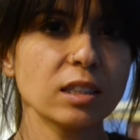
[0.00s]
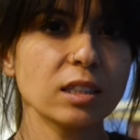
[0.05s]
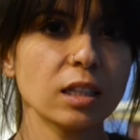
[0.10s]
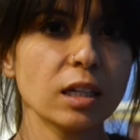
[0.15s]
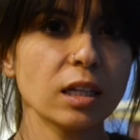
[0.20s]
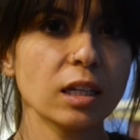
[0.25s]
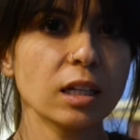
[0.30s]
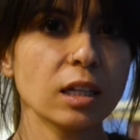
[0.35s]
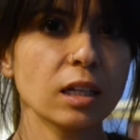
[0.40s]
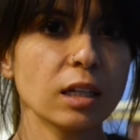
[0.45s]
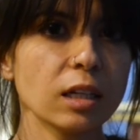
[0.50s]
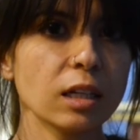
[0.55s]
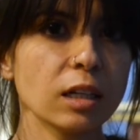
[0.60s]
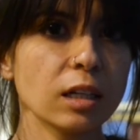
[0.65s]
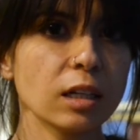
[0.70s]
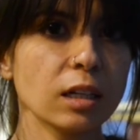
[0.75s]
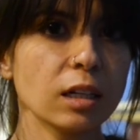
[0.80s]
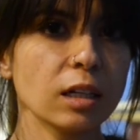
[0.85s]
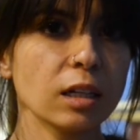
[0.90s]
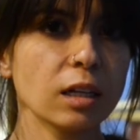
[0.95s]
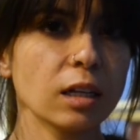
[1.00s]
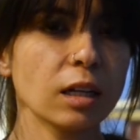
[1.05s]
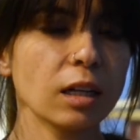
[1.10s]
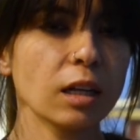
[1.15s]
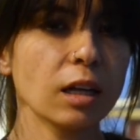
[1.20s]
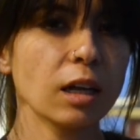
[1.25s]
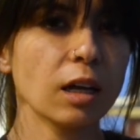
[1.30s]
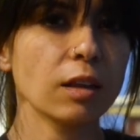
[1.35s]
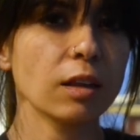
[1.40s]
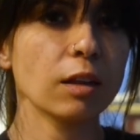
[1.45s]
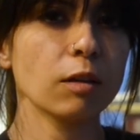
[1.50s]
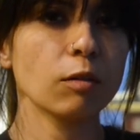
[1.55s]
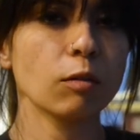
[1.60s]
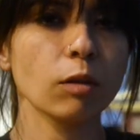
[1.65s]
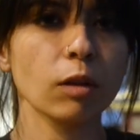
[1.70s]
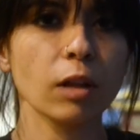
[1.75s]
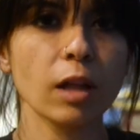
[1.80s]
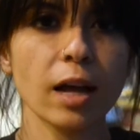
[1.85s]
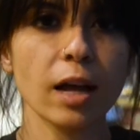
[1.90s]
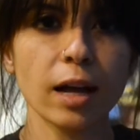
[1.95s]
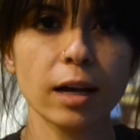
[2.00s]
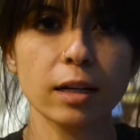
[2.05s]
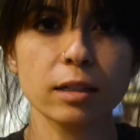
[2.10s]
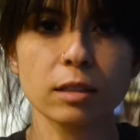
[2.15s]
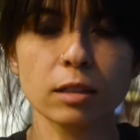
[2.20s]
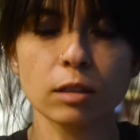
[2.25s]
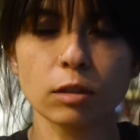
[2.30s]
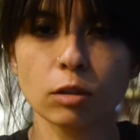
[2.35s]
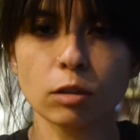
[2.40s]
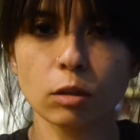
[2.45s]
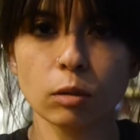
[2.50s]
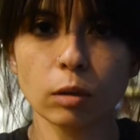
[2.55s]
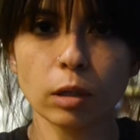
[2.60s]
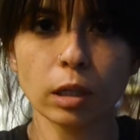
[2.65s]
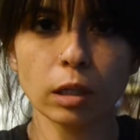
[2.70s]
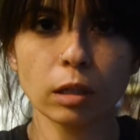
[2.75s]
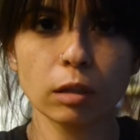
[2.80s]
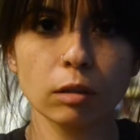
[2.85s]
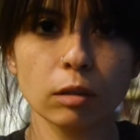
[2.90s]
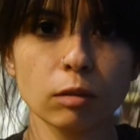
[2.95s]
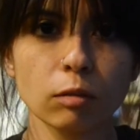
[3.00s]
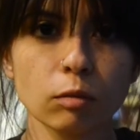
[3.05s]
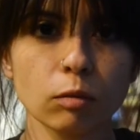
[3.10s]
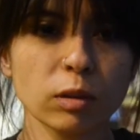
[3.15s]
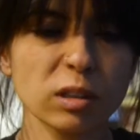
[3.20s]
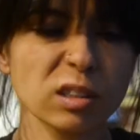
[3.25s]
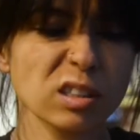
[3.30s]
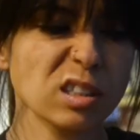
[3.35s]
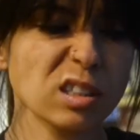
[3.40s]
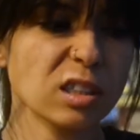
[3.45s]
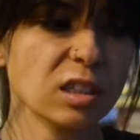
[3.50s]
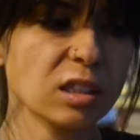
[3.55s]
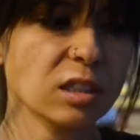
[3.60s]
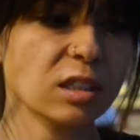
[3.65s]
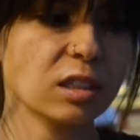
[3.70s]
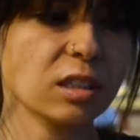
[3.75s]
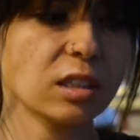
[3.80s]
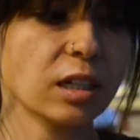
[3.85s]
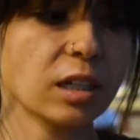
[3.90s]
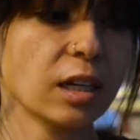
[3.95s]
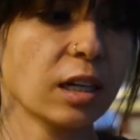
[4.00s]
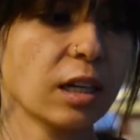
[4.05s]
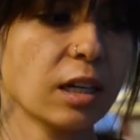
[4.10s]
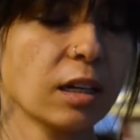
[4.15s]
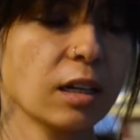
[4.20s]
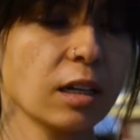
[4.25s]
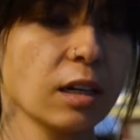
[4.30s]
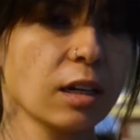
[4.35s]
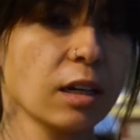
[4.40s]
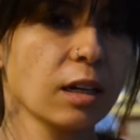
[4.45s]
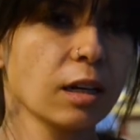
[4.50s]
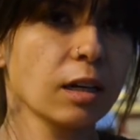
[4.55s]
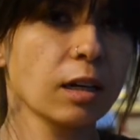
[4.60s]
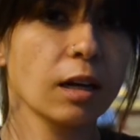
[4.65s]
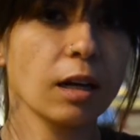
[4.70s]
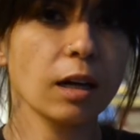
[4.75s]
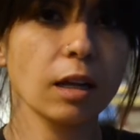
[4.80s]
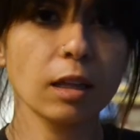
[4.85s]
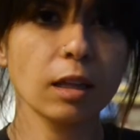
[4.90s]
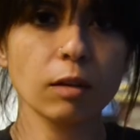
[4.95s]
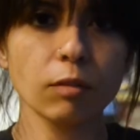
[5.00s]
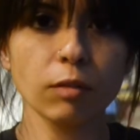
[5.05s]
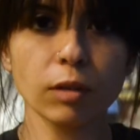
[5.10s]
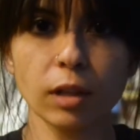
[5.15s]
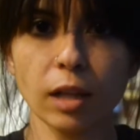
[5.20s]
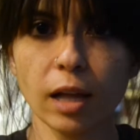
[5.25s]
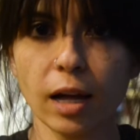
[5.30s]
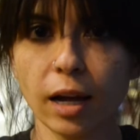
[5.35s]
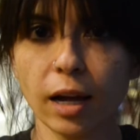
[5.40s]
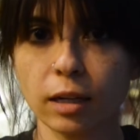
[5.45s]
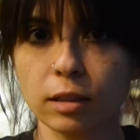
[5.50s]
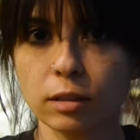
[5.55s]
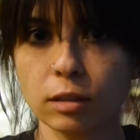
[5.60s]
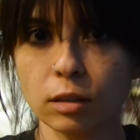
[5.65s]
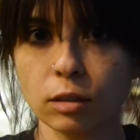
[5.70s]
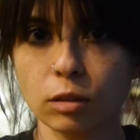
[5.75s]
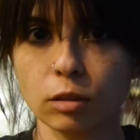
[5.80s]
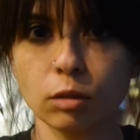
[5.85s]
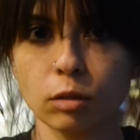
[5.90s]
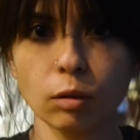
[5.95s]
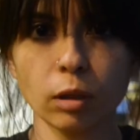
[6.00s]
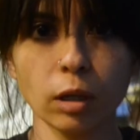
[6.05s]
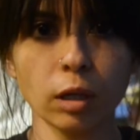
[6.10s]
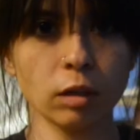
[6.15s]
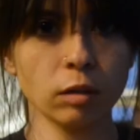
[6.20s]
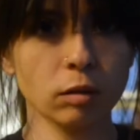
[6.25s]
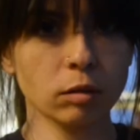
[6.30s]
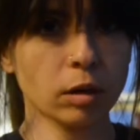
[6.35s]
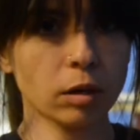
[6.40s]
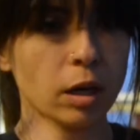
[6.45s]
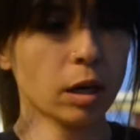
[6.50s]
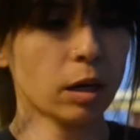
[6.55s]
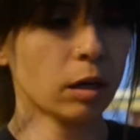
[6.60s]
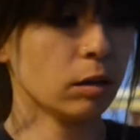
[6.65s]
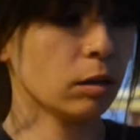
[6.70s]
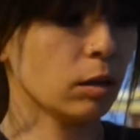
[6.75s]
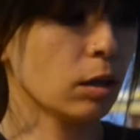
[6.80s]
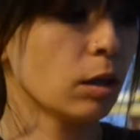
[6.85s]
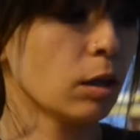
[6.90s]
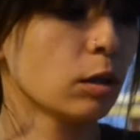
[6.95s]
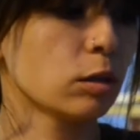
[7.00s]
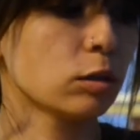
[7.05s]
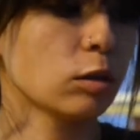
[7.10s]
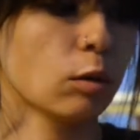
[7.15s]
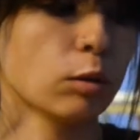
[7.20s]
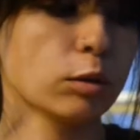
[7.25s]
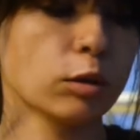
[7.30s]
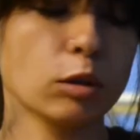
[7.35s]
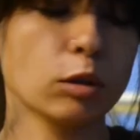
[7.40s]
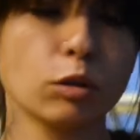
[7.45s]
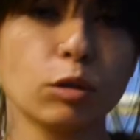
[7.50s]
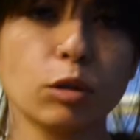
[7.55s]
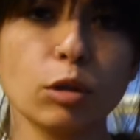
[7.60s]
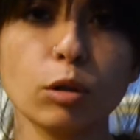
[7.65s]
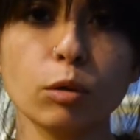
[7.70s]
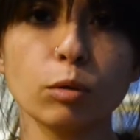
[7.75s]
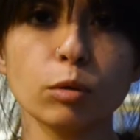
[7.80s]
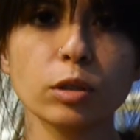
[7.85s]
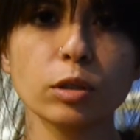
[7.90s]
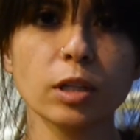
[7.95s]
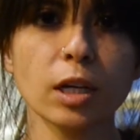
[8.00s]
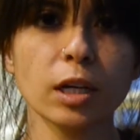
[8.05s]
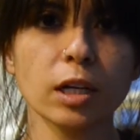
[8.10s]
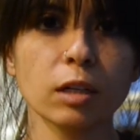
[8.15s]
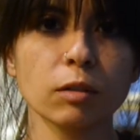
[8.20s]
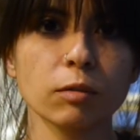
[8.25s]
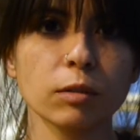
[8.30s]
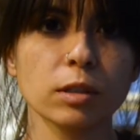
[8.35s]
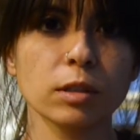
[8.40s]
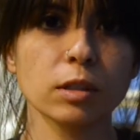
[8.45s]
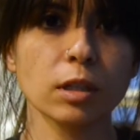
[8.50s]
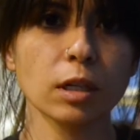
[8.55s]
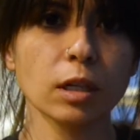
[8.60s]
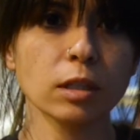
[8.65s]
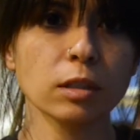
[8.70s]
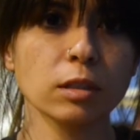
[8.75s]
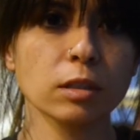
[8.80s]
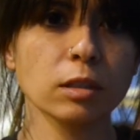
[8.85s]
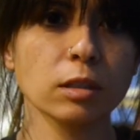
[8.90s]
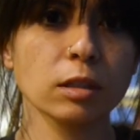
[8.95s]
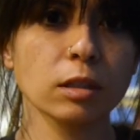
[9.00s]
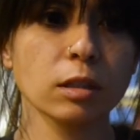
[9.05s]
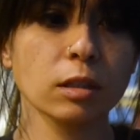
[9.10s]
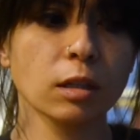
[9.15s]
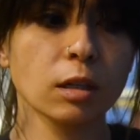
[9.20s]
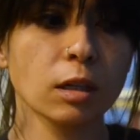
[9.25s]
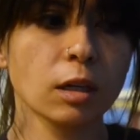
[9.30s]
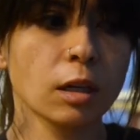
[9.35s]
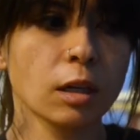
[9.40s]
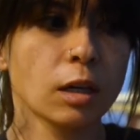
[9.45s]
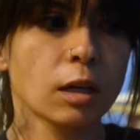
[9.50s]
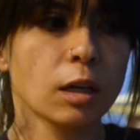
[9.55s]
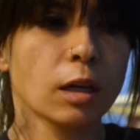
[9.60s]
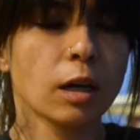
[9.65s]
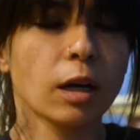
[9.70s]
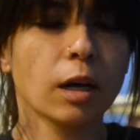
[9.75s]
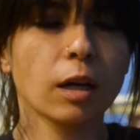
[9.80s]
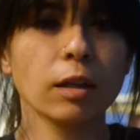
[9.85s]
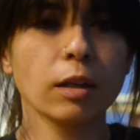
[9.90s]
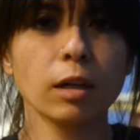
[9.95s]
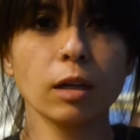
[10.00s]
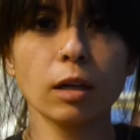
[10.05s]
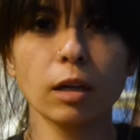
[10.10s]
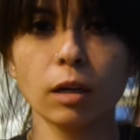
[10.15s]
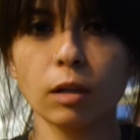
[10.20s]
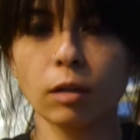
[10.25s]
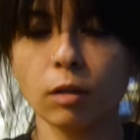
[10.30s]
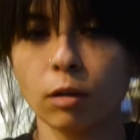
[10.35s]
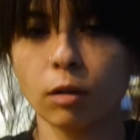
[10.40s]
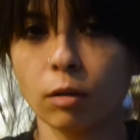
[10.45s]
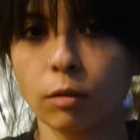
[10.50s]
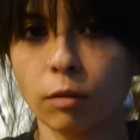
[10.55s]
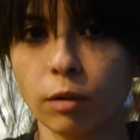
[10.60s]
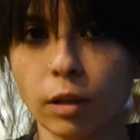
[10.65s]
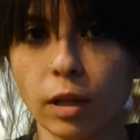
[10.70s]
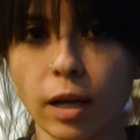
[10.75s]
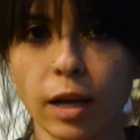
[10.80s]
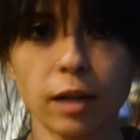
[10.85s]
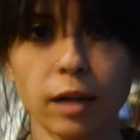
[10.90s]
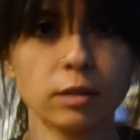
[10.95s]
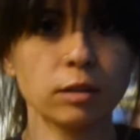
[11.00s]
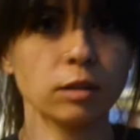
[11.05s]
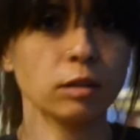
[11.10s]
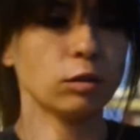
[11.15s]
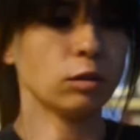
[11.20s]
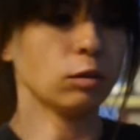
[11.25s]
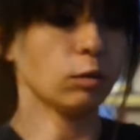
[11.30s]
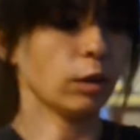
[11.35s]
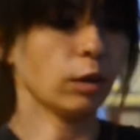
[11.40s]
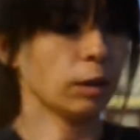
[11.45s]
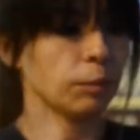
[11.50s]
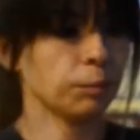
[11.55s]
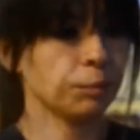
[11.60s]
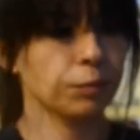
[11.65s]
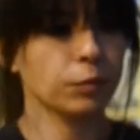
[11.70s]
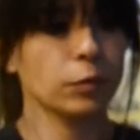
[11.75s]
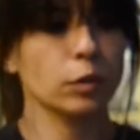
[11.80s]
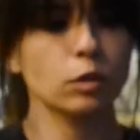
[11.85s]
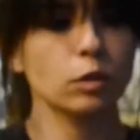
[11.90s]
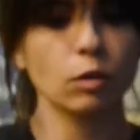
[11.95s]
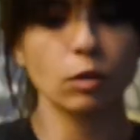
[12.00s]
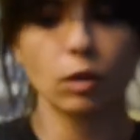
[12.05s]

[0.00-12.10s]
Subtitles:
it and then relax into it. Resist it and then relax into it, okay? So it's a 2-second resist and then relax into it. So